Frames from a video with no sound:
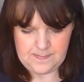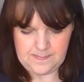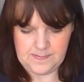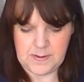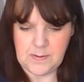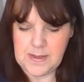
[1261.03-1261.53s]

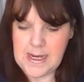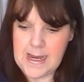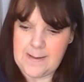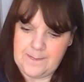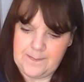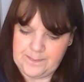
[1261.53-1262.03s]
So yeah.
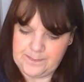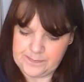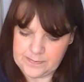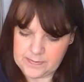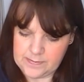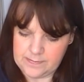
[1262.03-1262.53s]

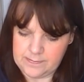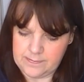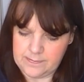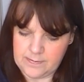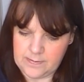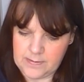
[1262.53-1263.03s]

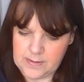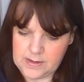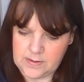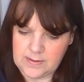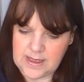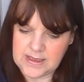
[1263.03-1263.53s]

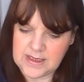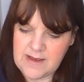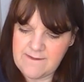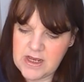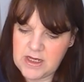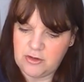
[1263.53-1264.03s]
So that's
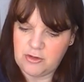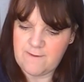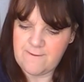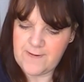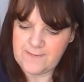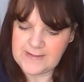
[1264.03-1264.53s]

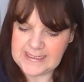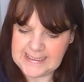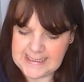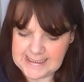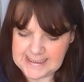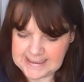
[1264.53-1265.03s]
750 knitting